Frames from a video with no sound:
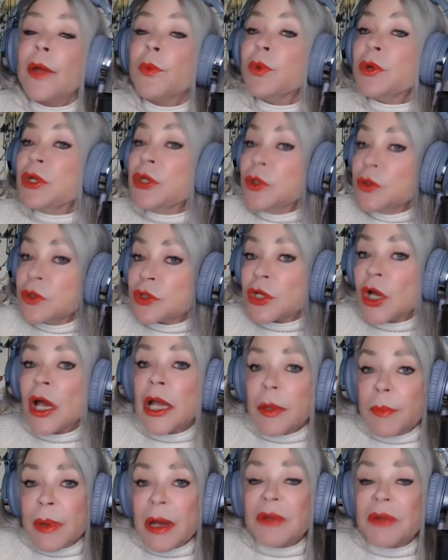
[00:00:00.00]
when you talk
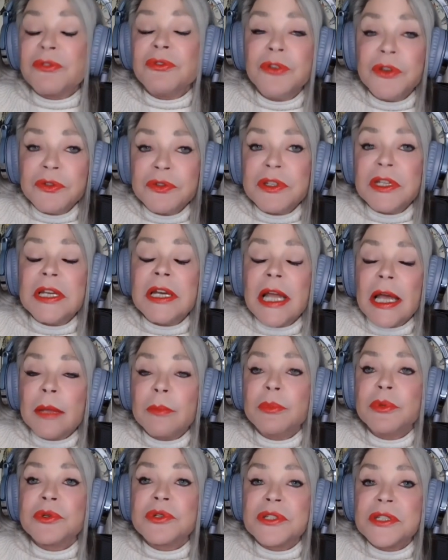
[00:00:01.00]
about fifty-nine
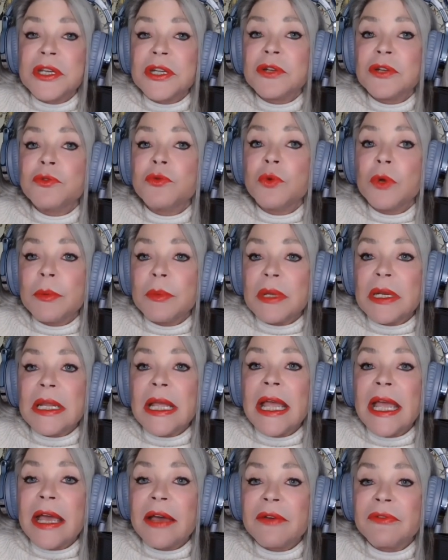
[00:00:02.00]
percent of women
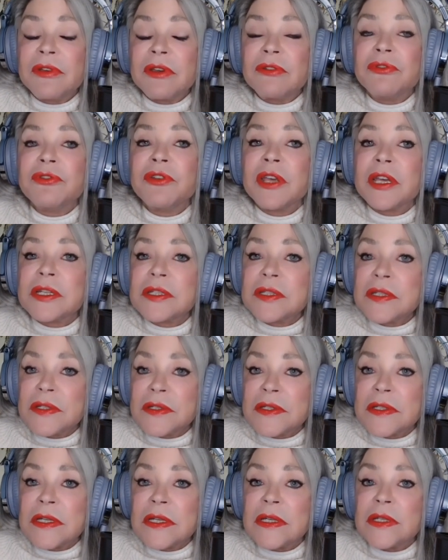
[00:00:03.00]
having
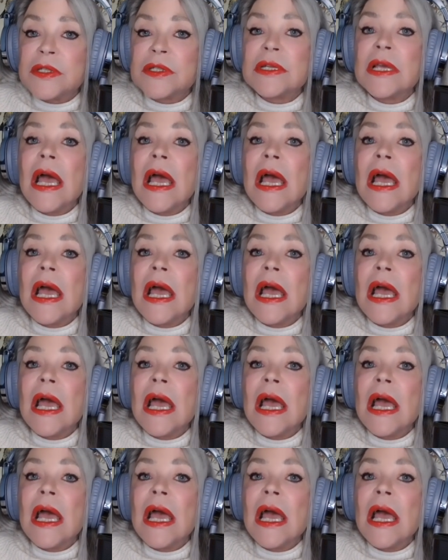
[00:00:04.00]
fantasies